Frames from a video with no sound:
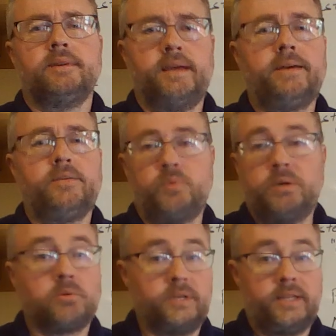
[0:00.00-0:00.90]
and
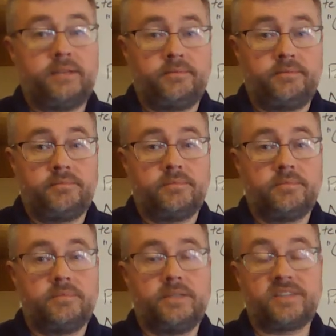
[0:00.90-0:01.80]
we were in
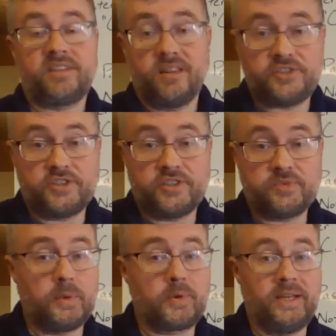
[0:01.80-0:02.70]
its
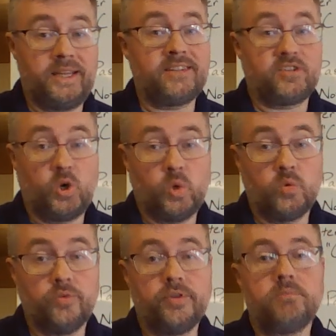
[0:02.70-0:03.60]
clutches, we were in its
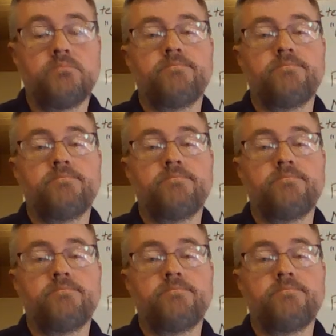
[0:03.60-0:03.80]
hold.